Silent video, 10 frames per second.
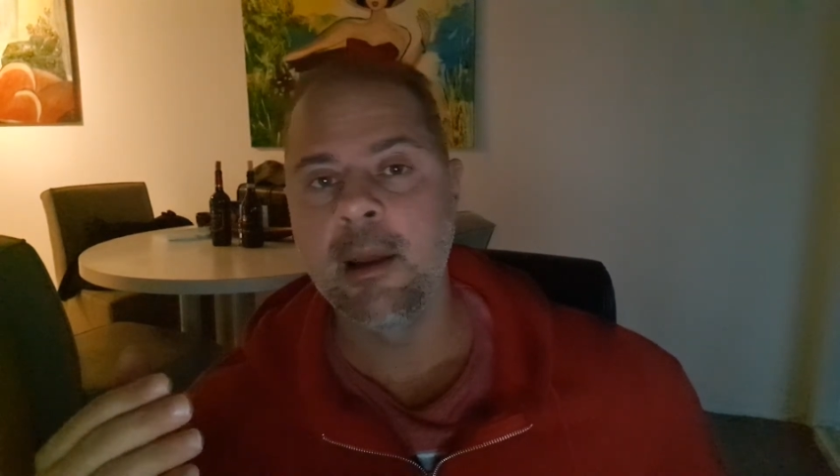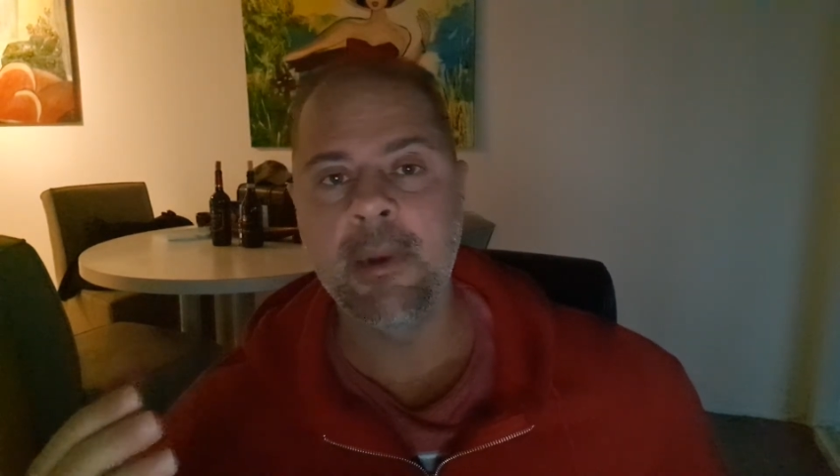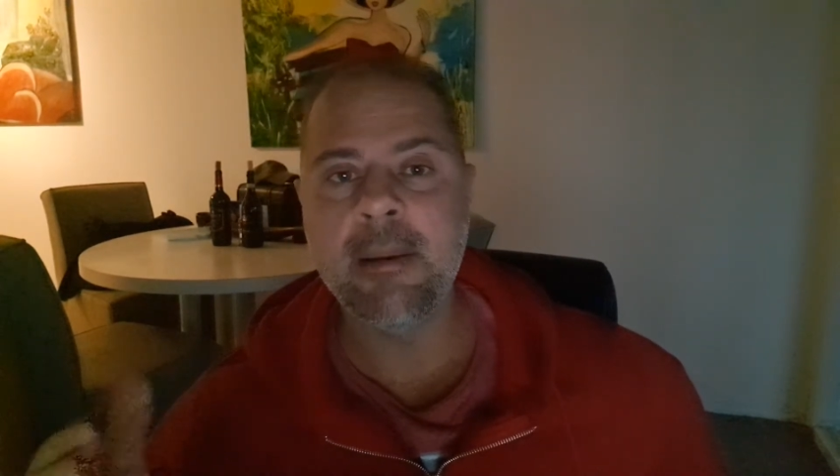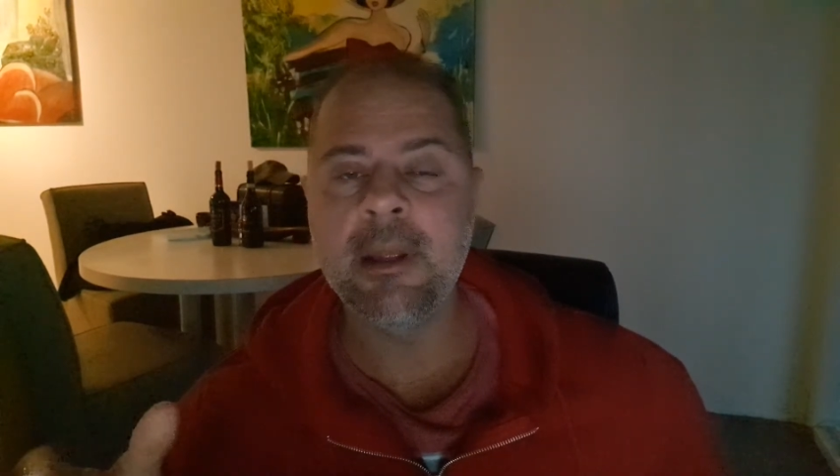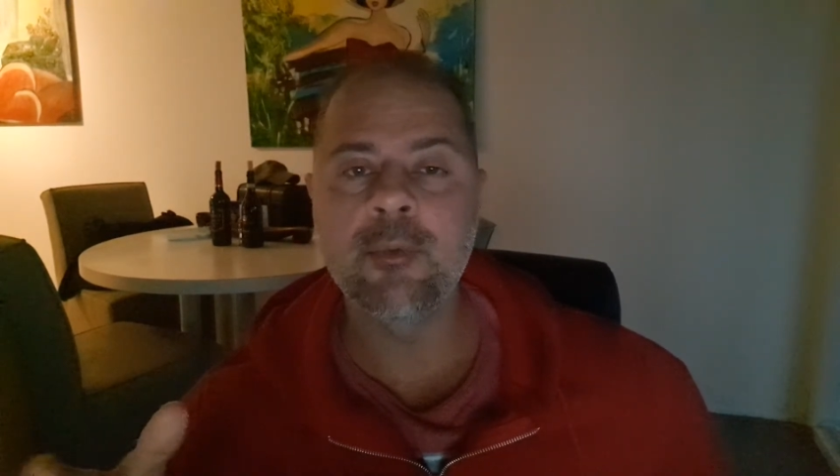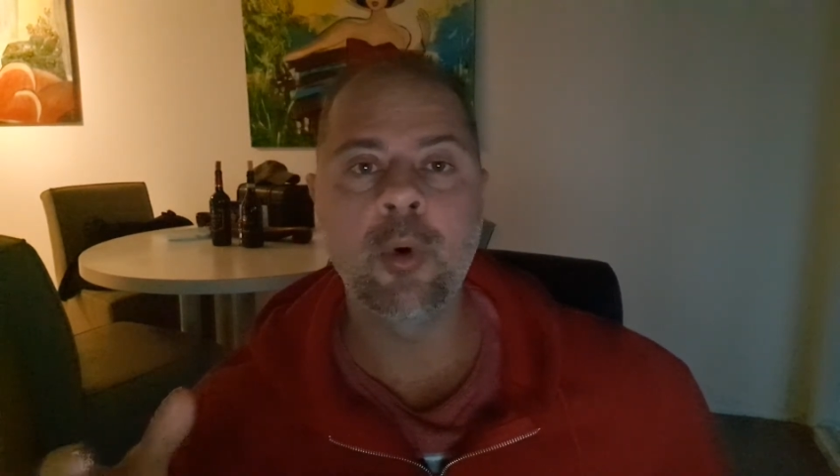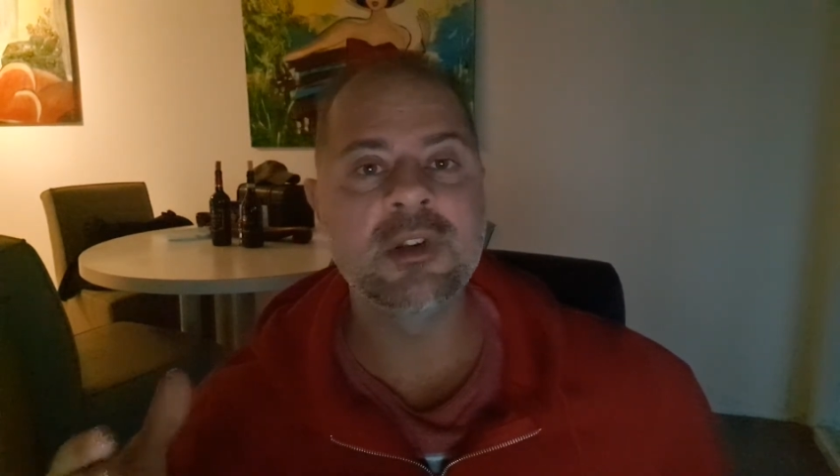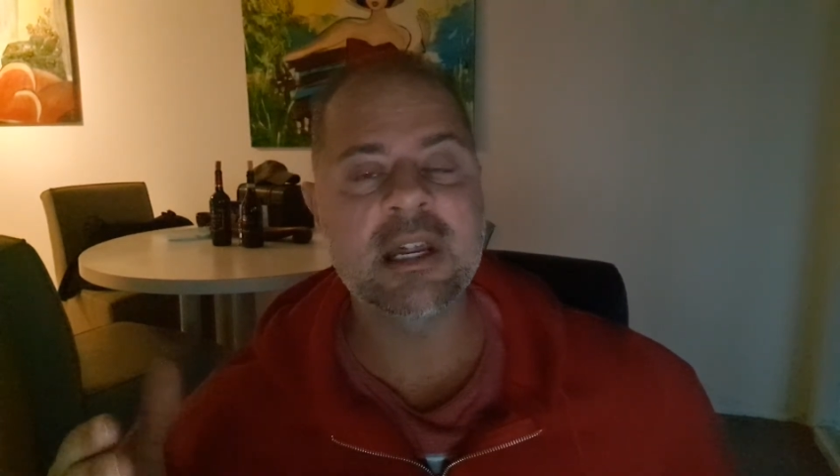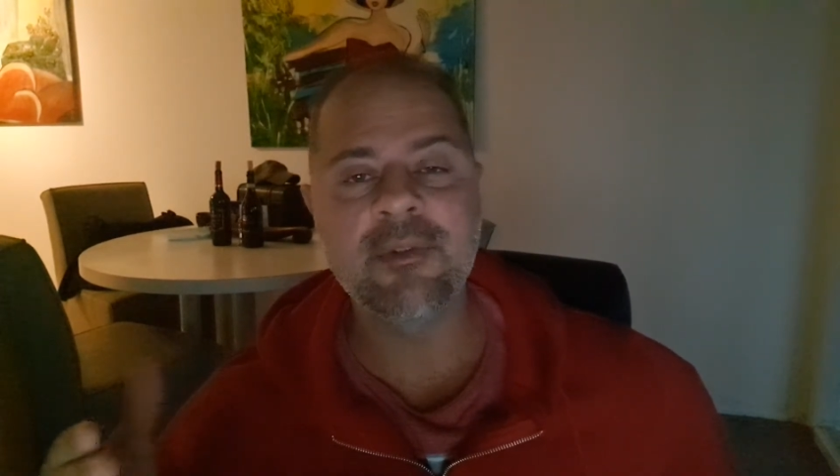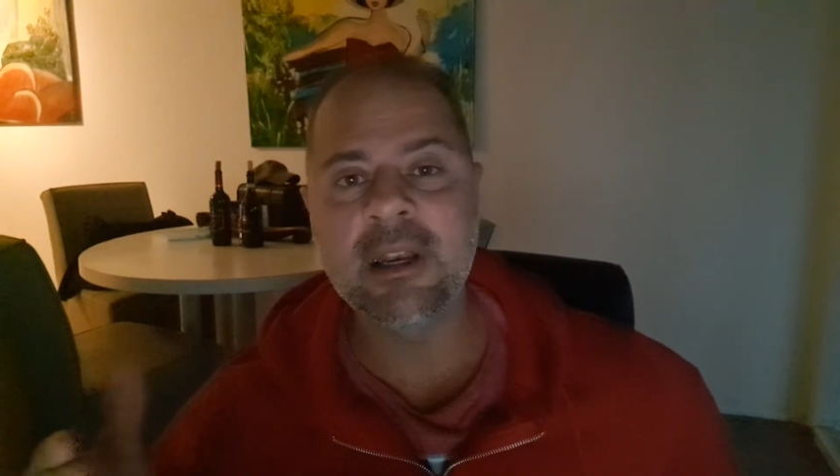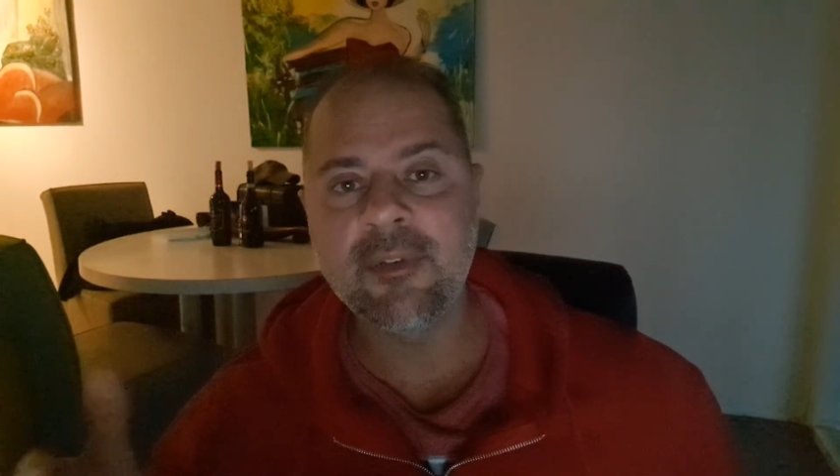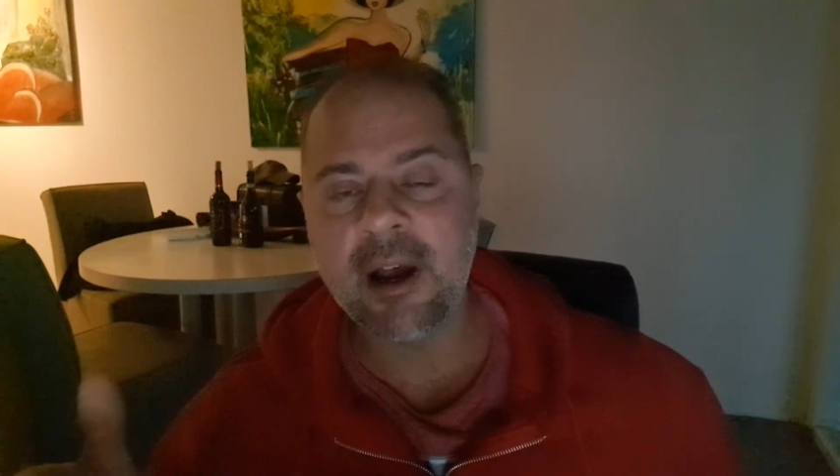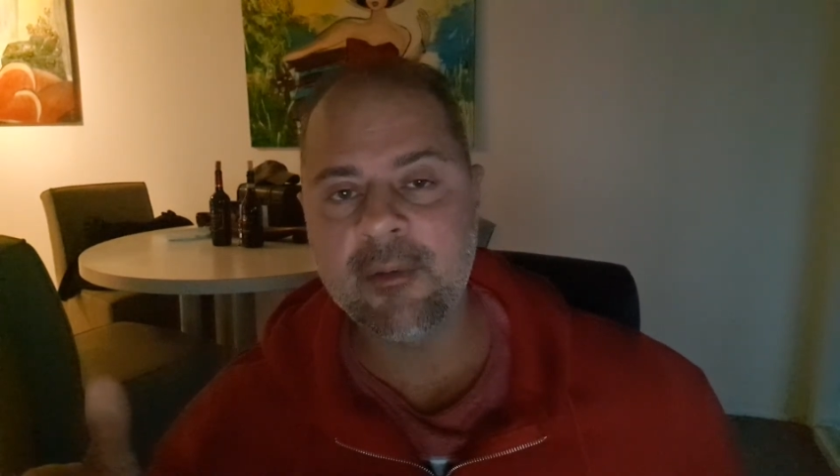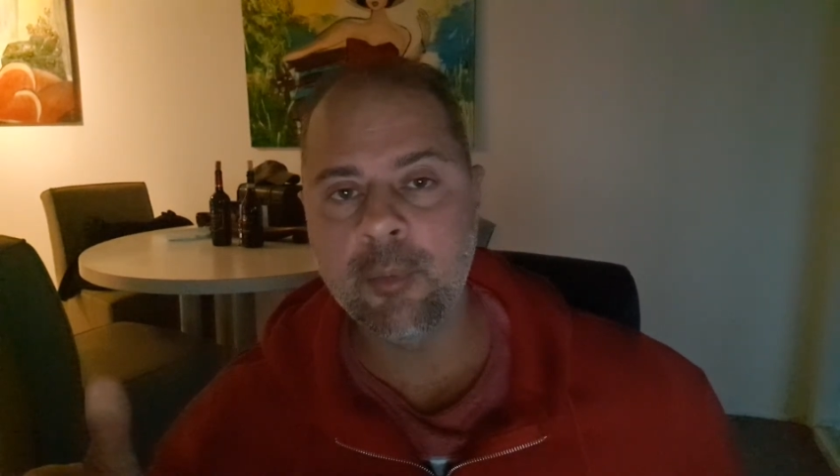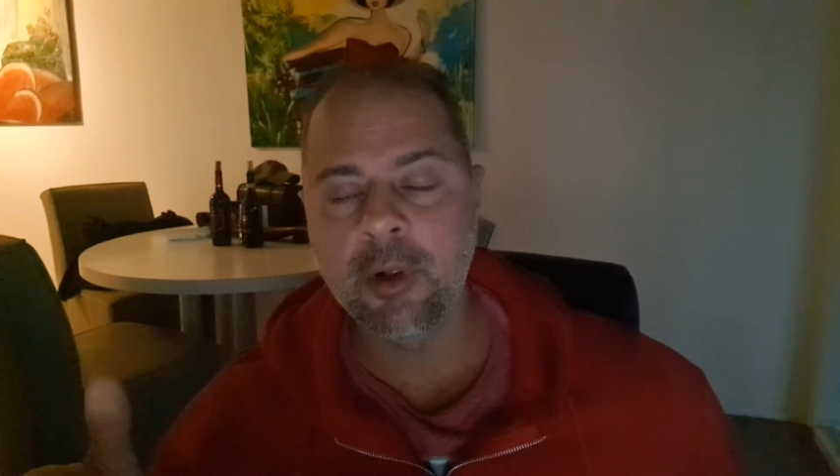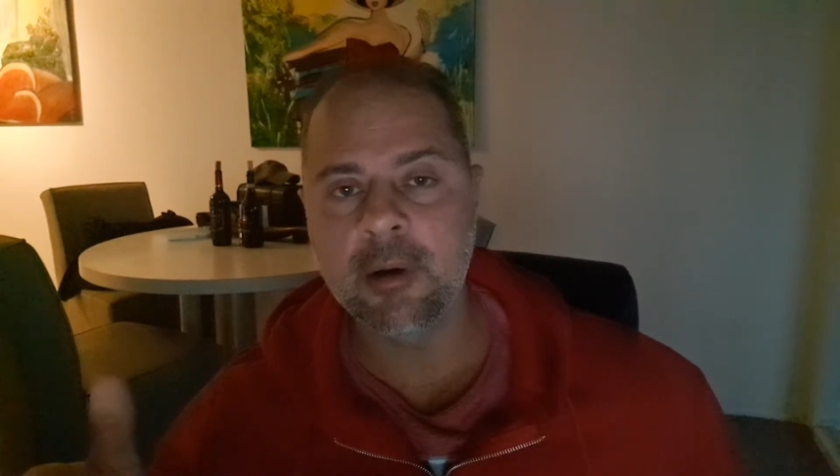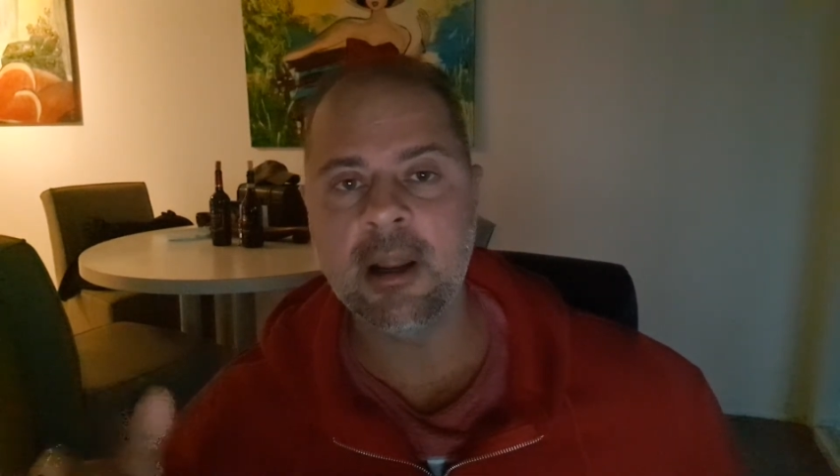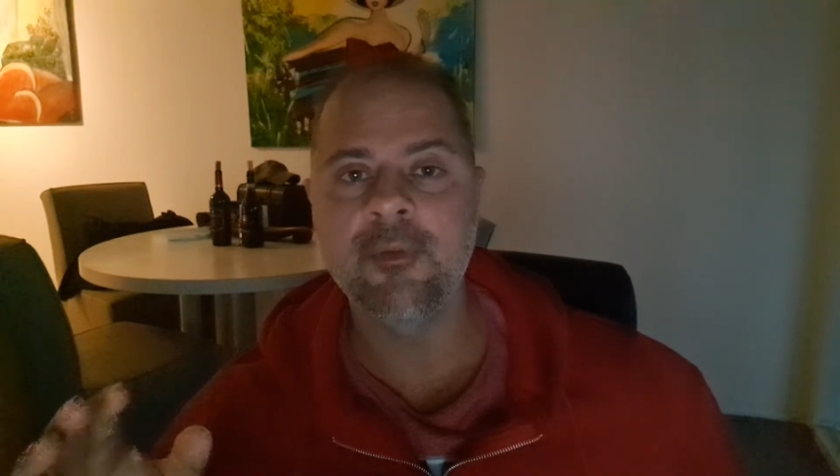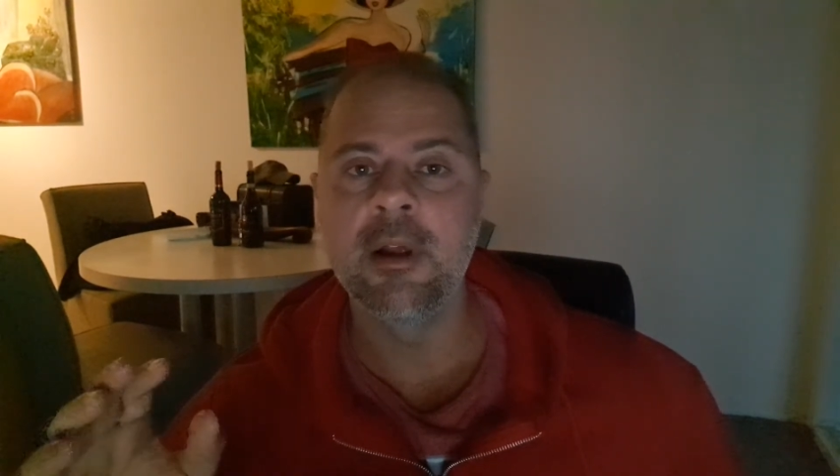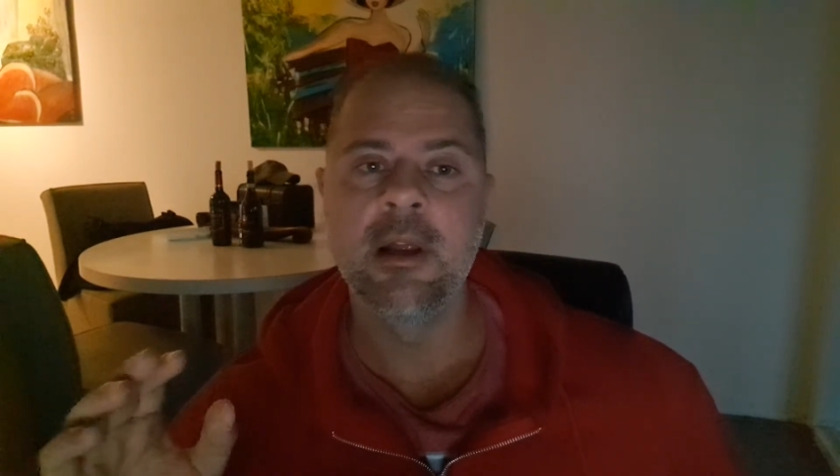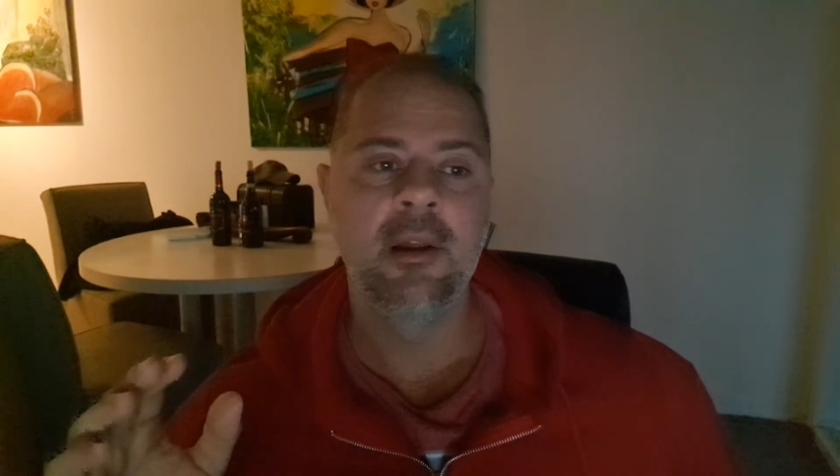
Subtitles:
maybe 75 will be enough.